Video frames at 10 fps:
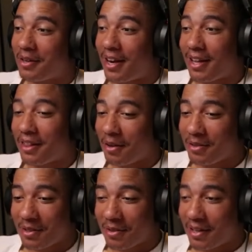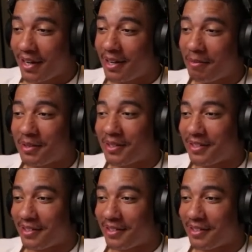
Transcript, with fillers: I thought it was a great episode.